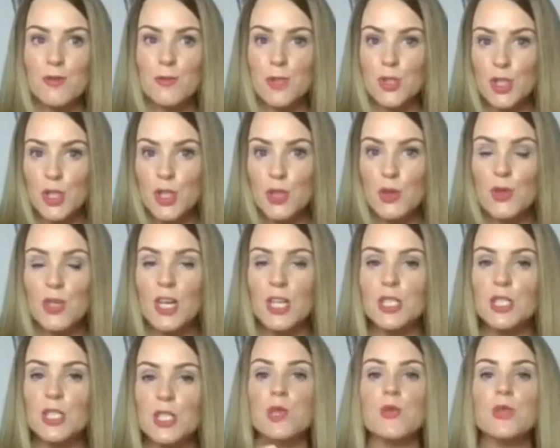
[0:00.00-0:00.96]
them to you
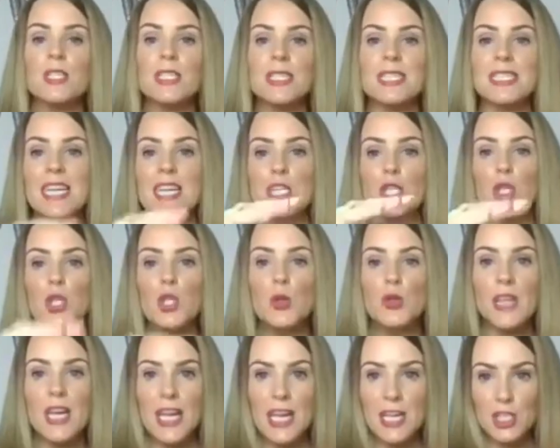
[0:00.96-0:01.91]
guys so you understand who
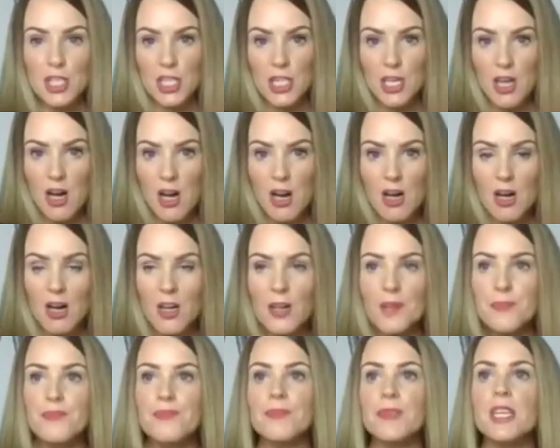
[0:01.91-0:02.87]
they actually are.
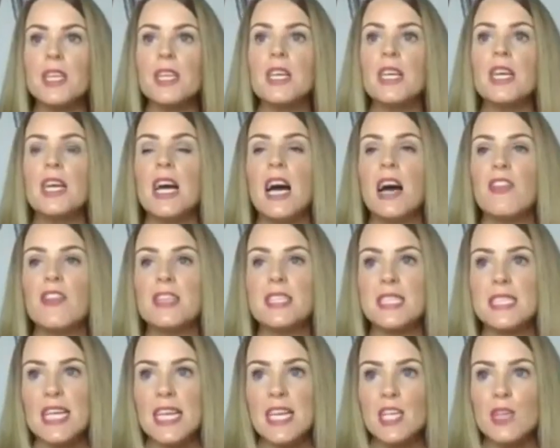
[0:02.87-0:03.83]
And the
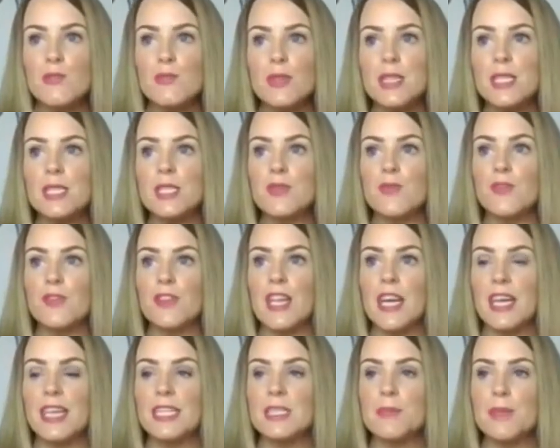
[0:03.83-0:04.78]
second reason for
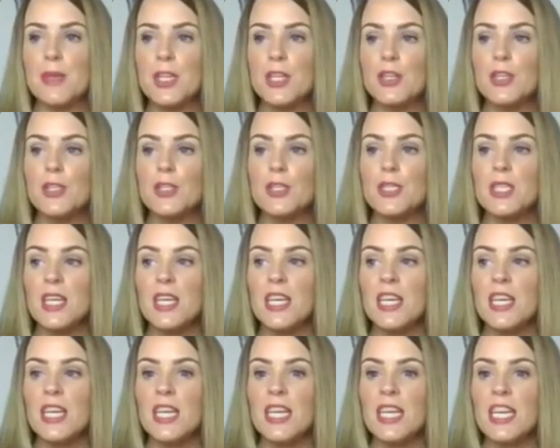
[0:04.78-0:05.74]
that is because
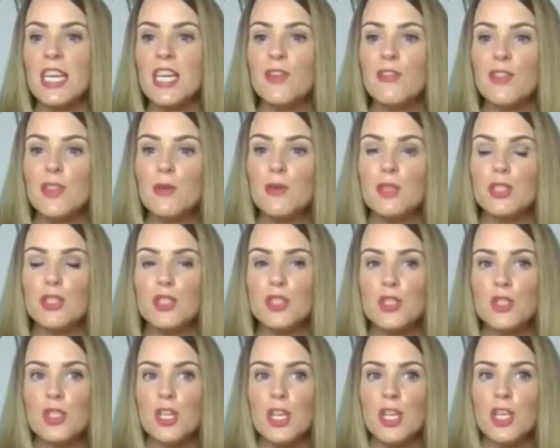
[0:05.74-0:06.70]
if they were to
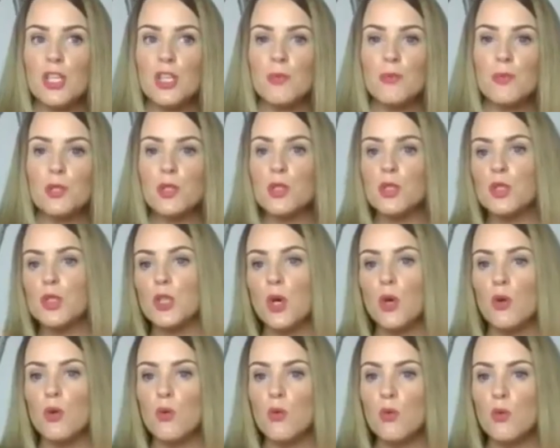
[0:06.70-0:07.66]
just turn up as a
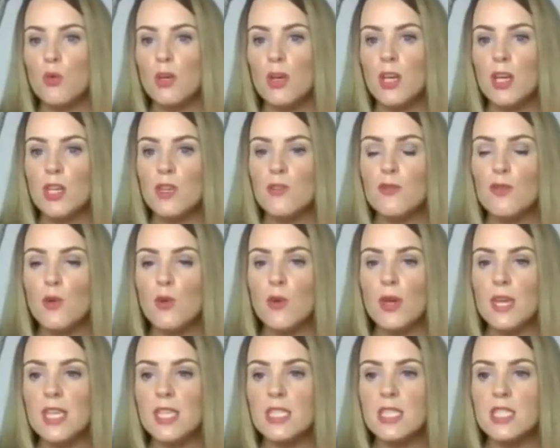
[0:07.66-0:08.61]
soul and a
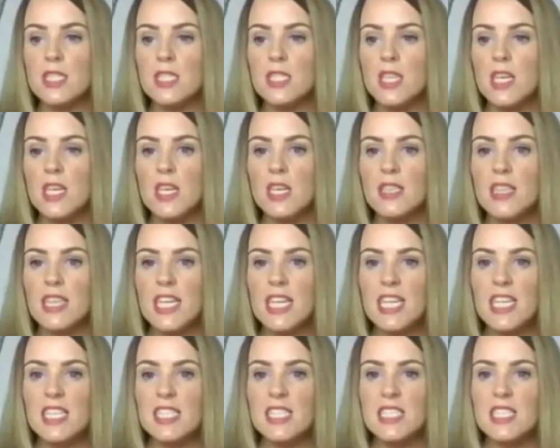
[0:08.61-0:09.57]
voice, then
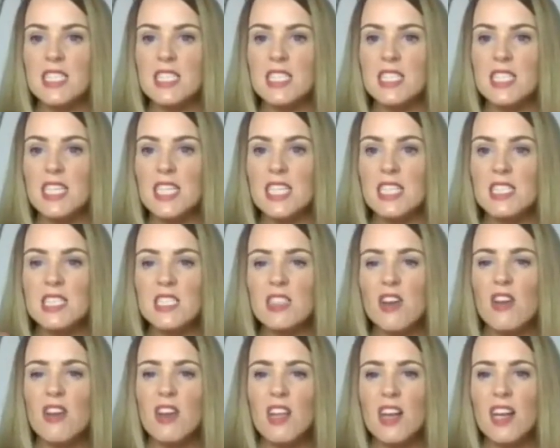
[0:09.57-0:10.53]
it's
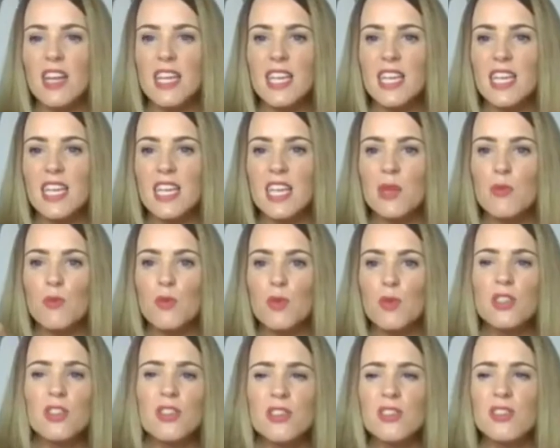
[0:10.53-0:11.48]
not like, it
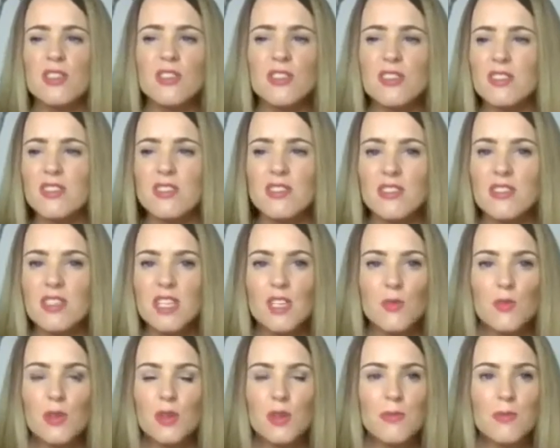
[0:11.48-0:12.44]
wouldn't
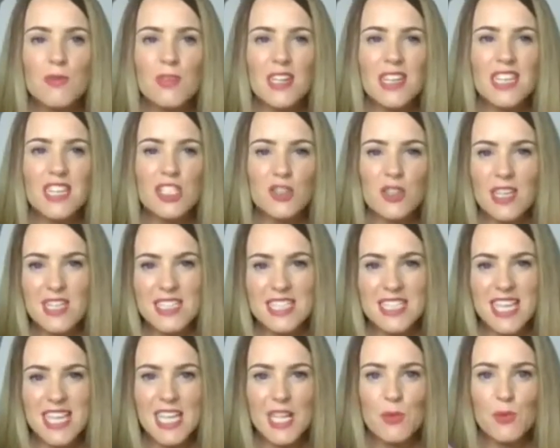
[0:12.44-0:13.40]
really
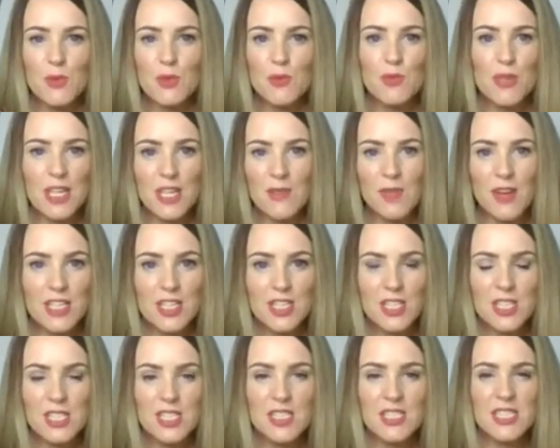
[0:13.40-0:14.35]
translate, it wouldn't really
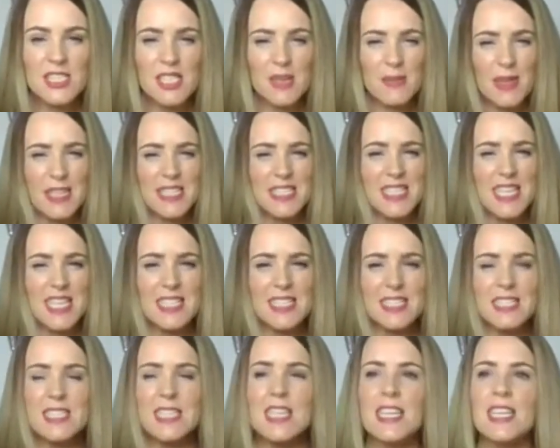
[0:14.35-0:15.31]
register. Does that make
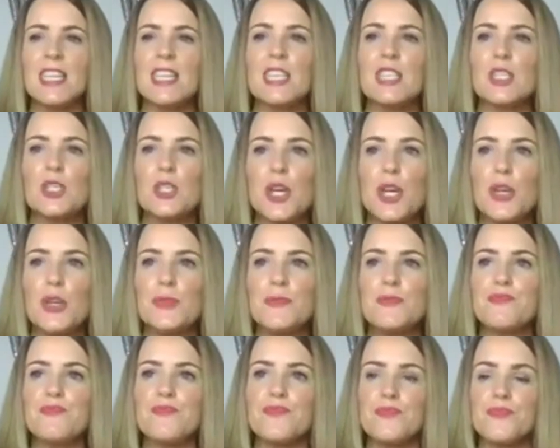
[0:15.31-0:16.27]
sense?
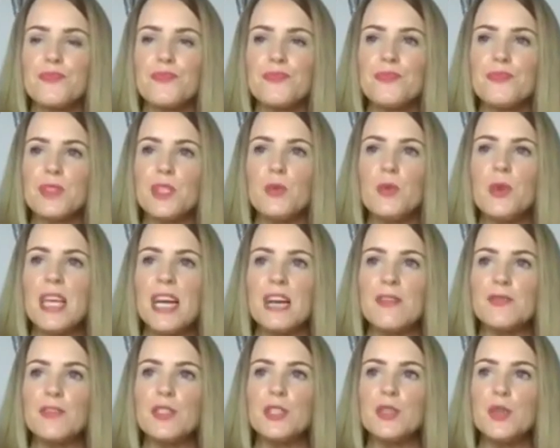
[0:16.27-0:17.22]
So we
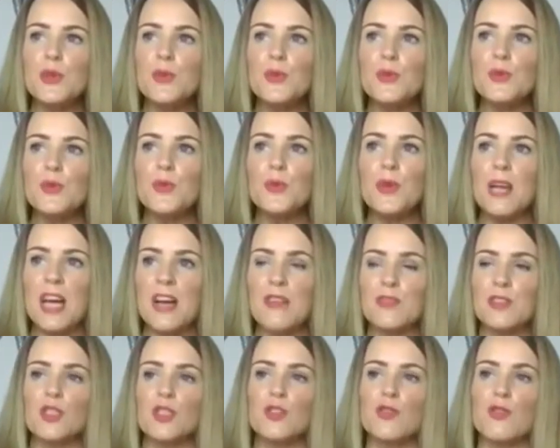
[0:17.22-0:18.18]
have to
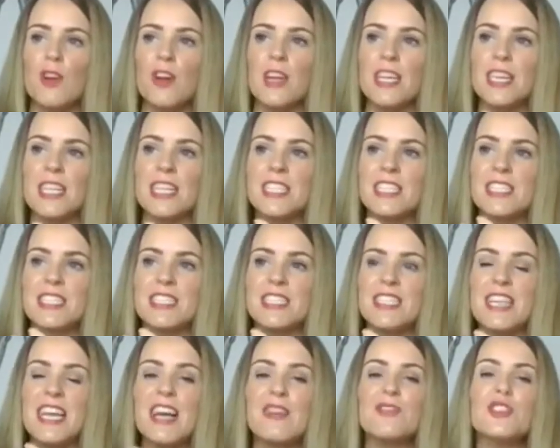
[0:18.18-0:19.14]
try and,
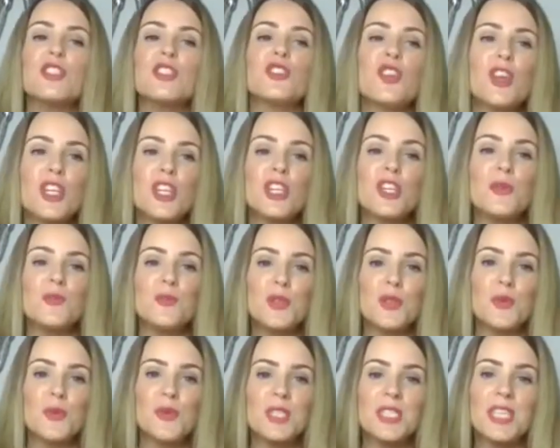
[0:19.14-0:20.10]
they have to try and come
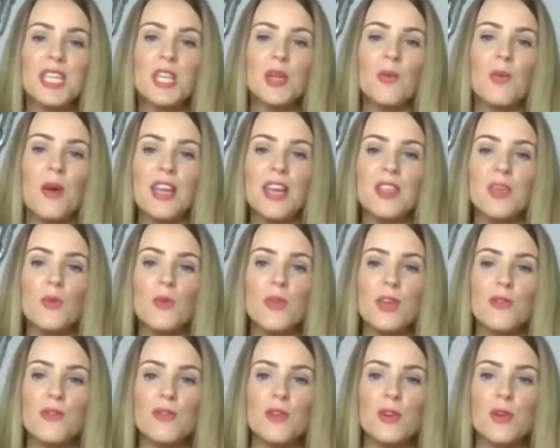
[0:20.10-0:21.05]
to us in a way that
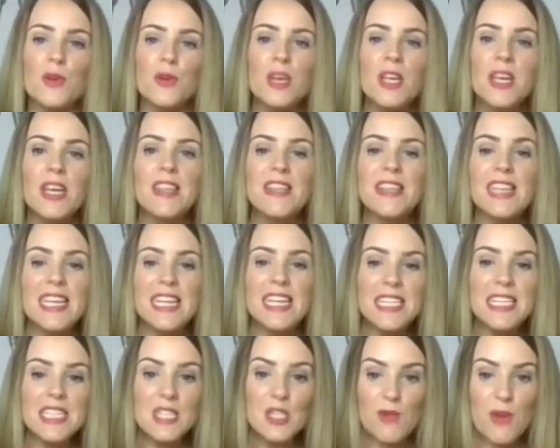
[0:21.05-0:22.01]
we feel the
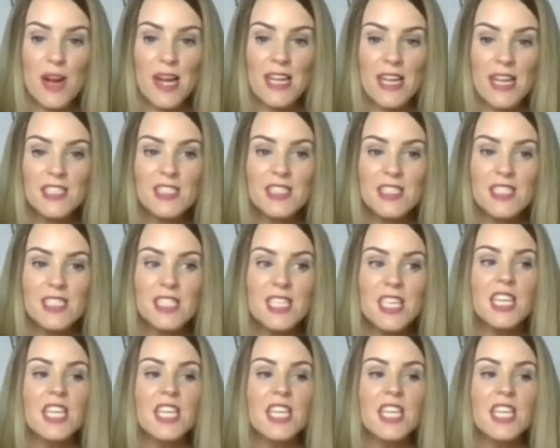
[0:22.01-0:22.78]
least threatened,